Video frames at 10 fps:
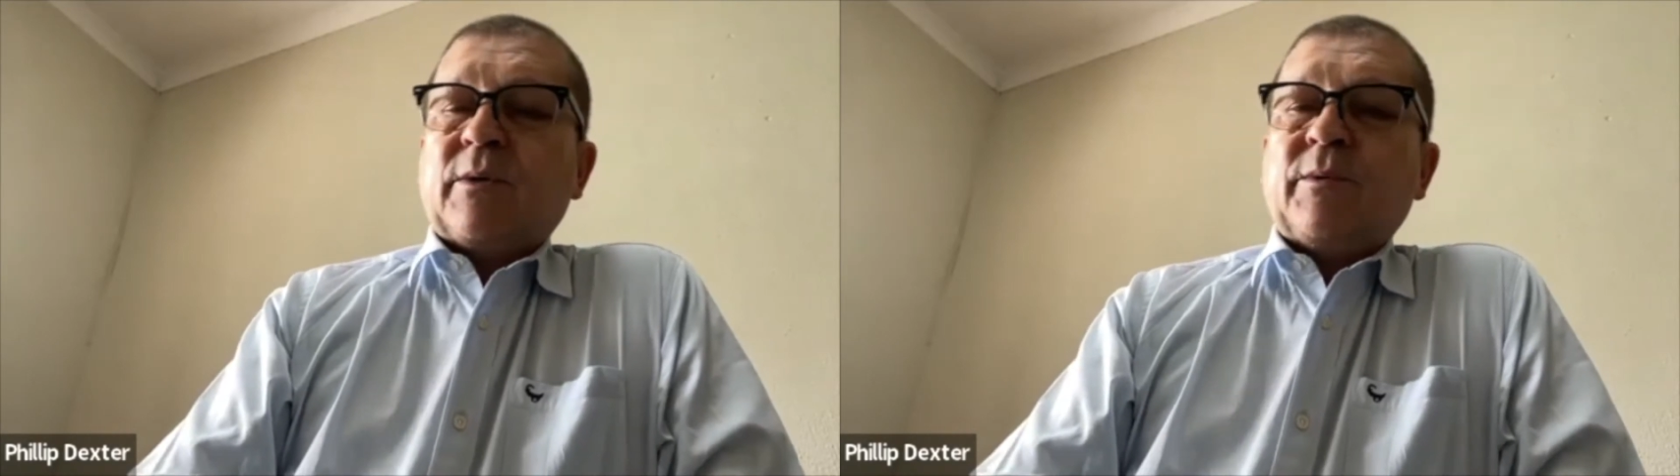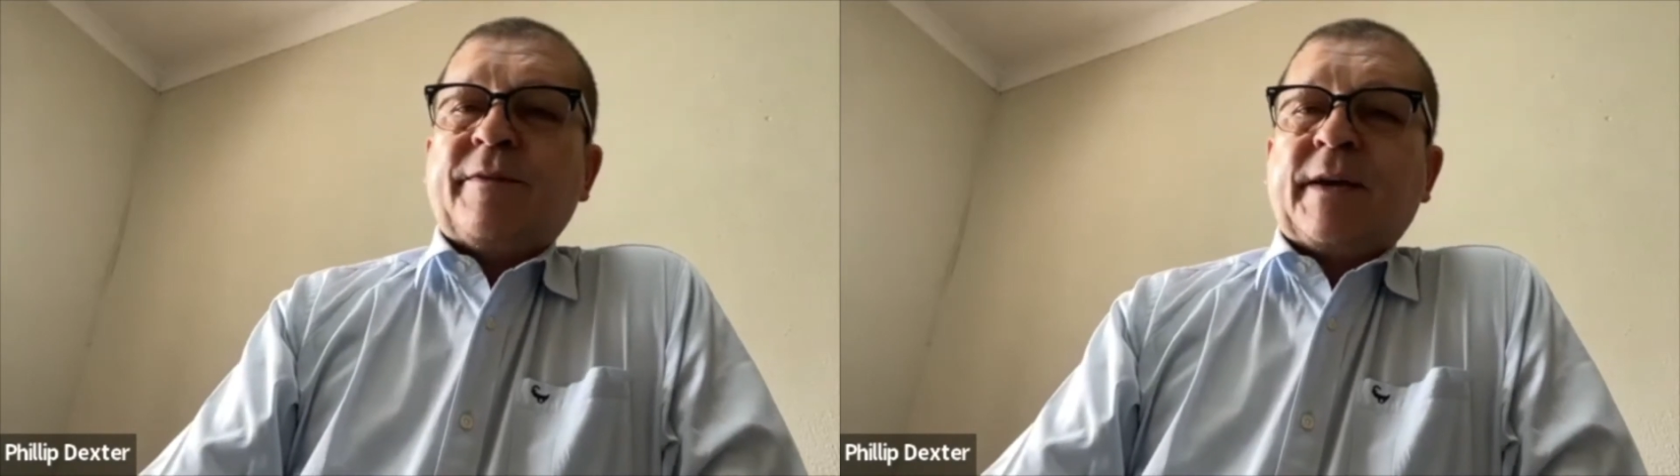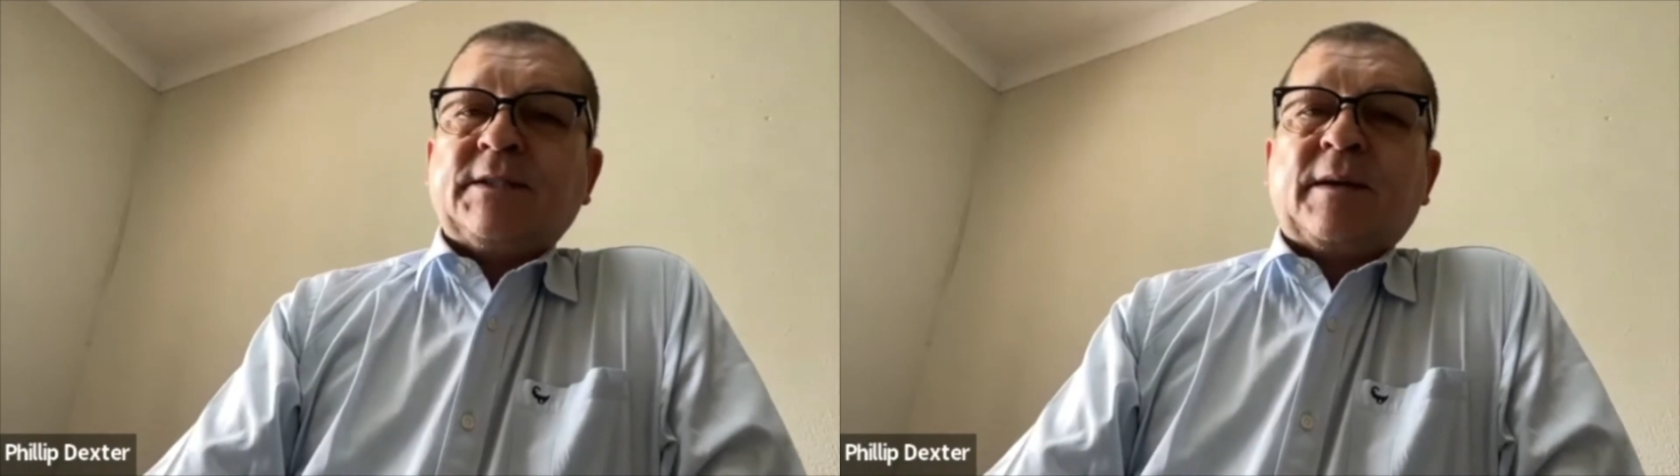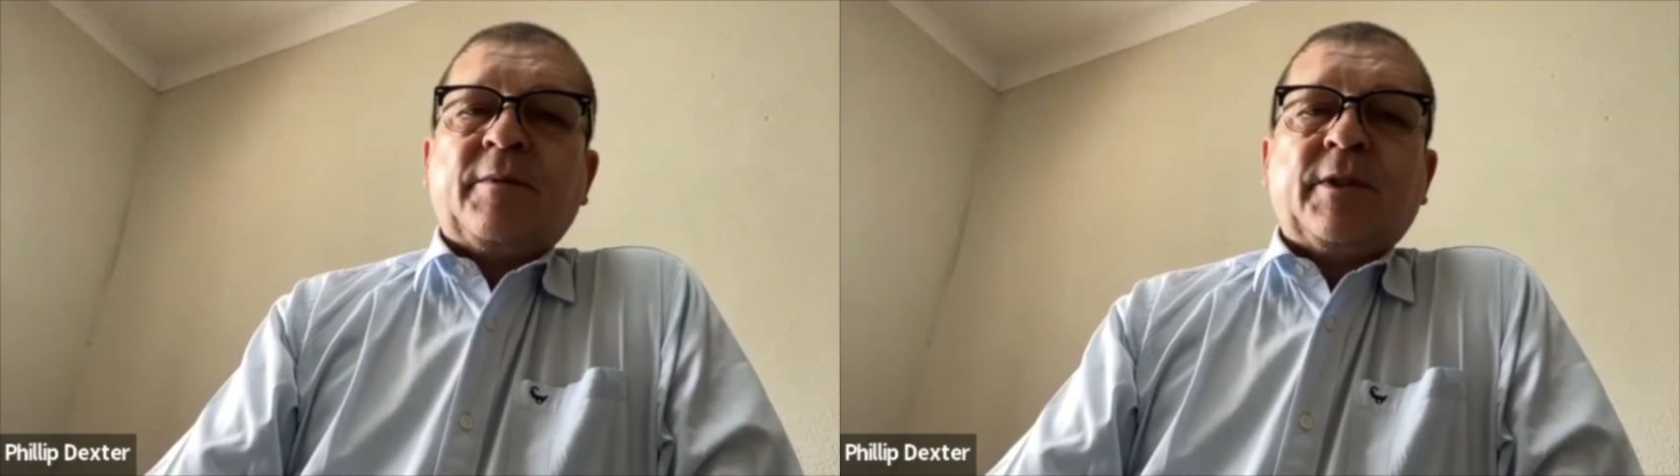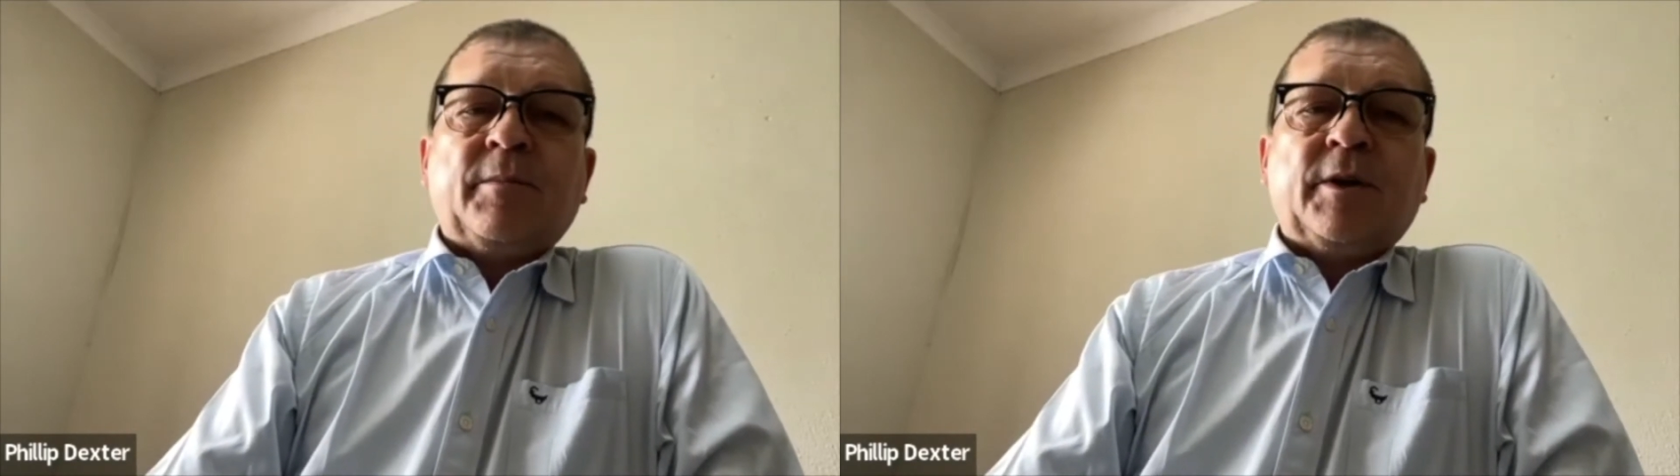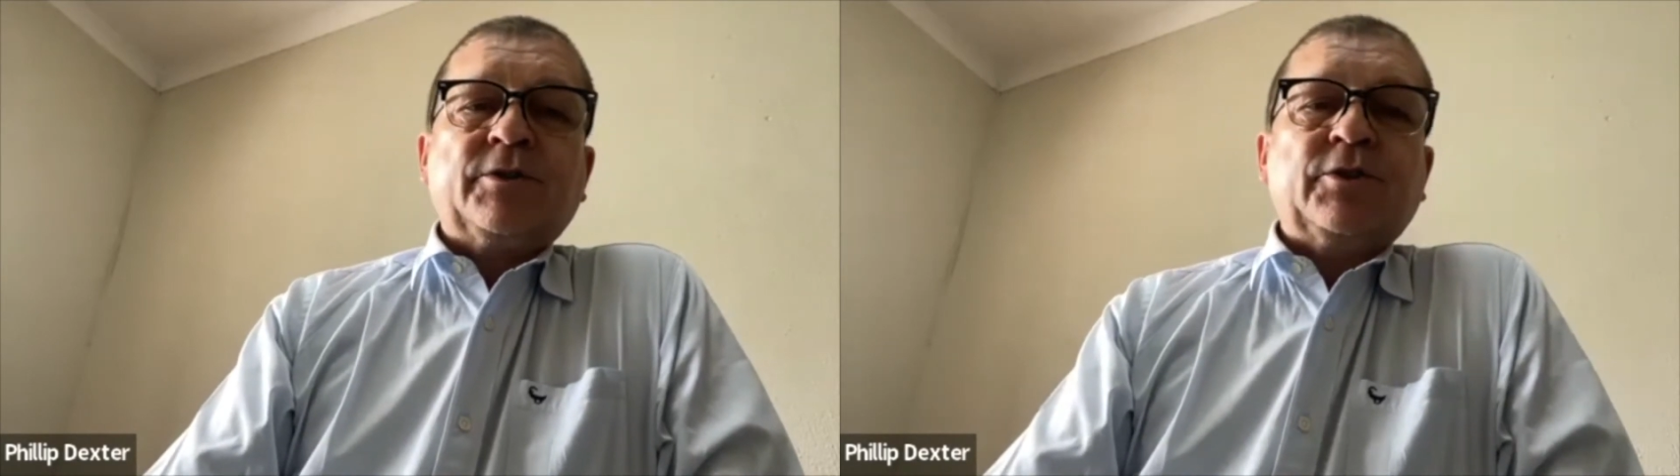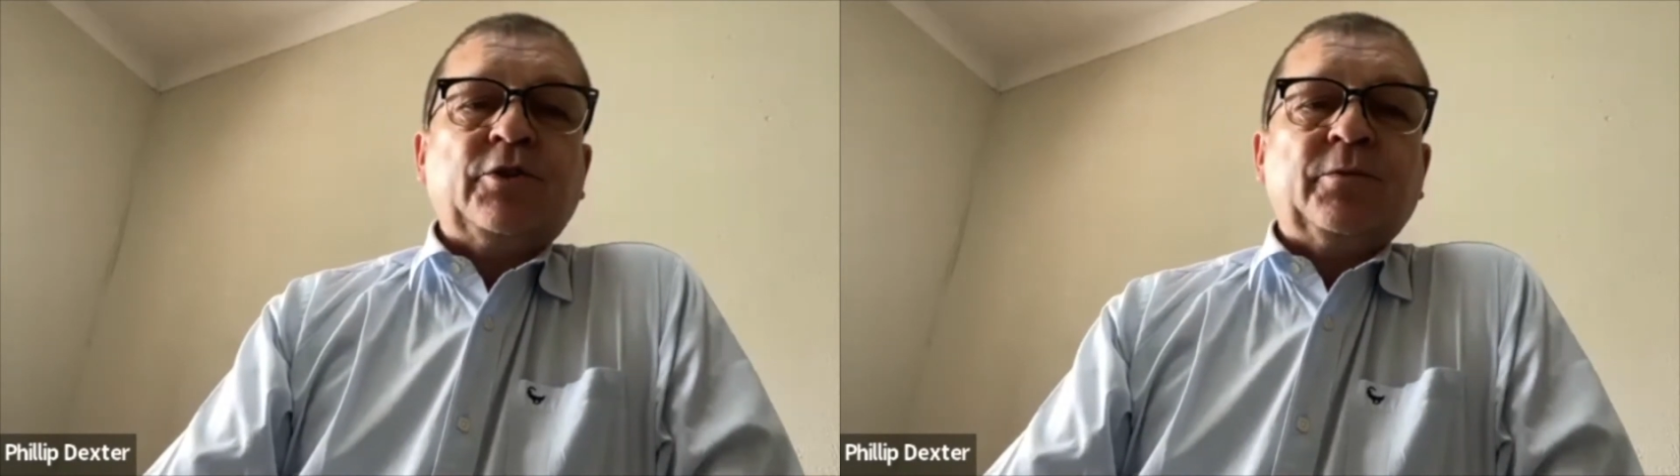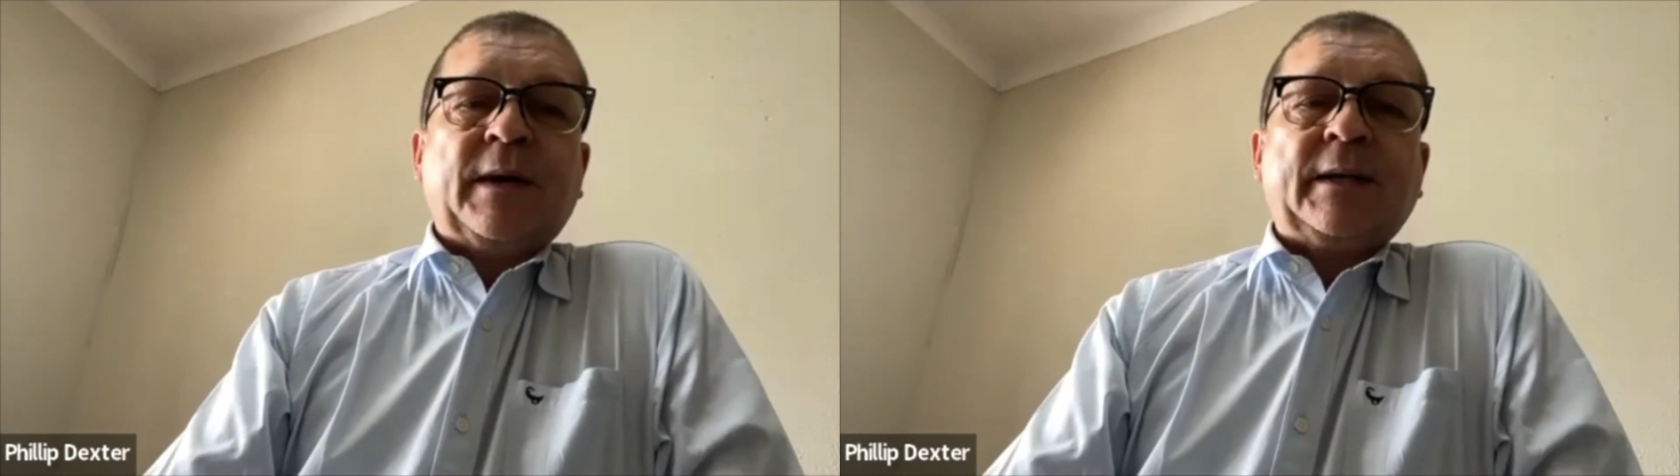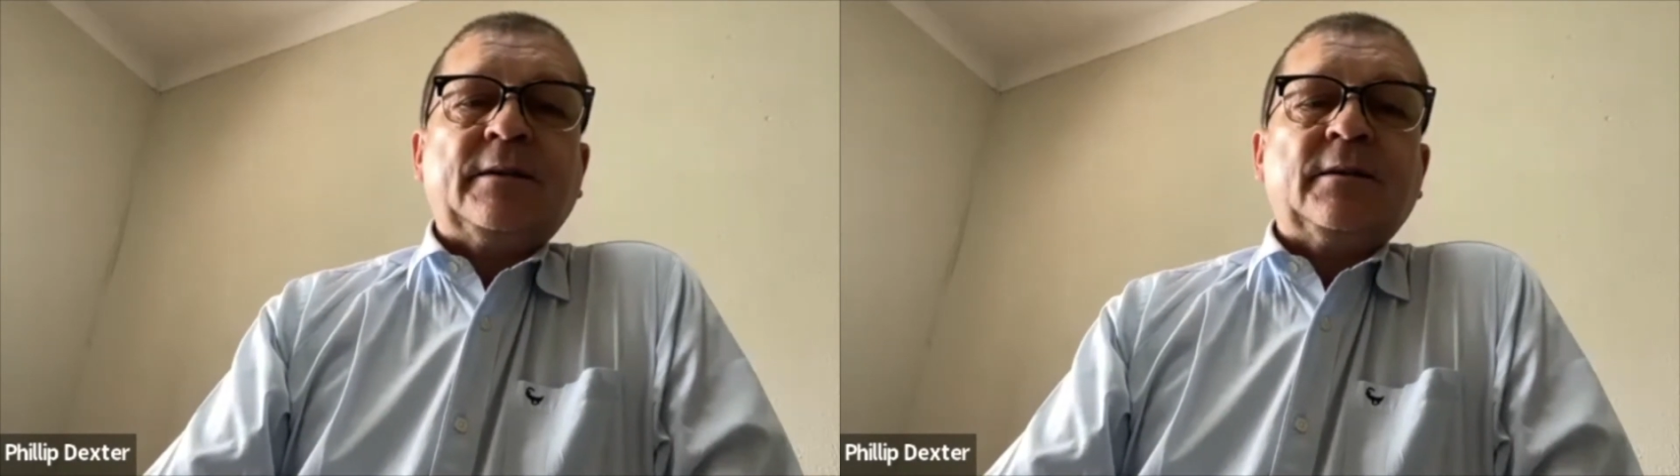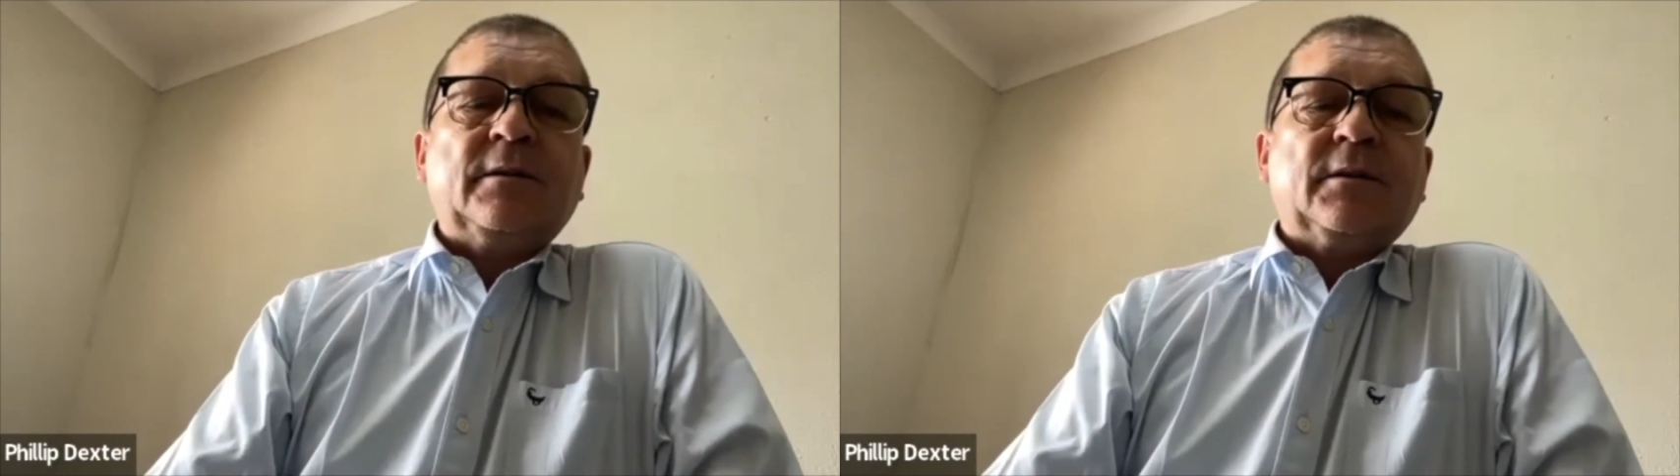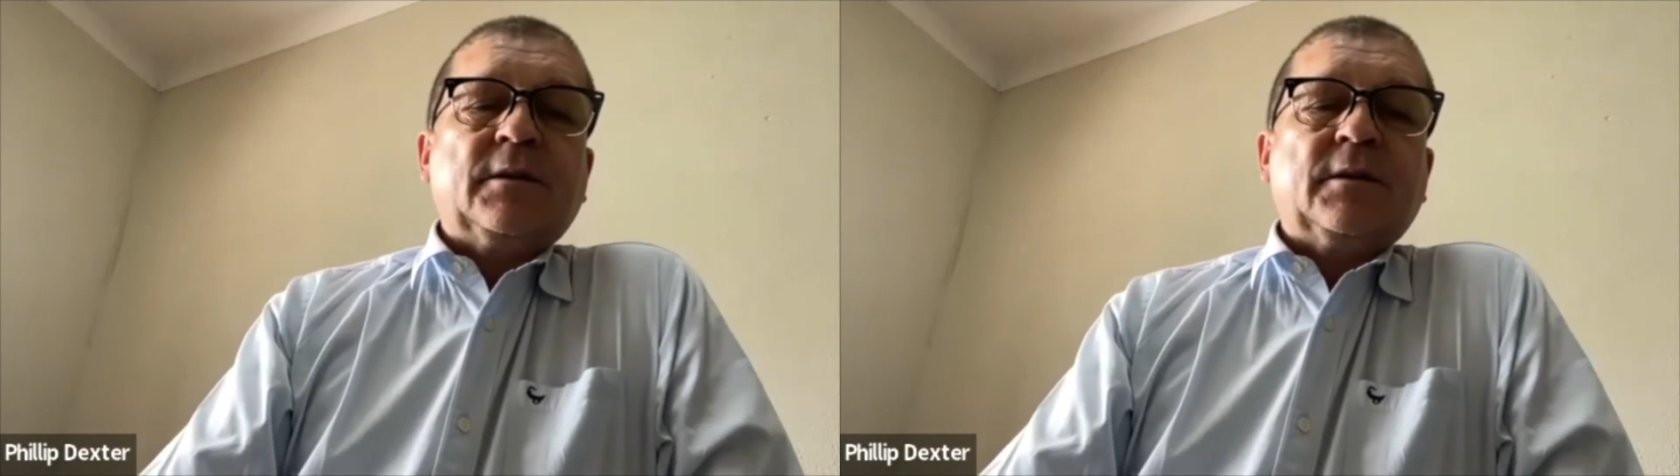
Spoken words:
We've had some of the most humane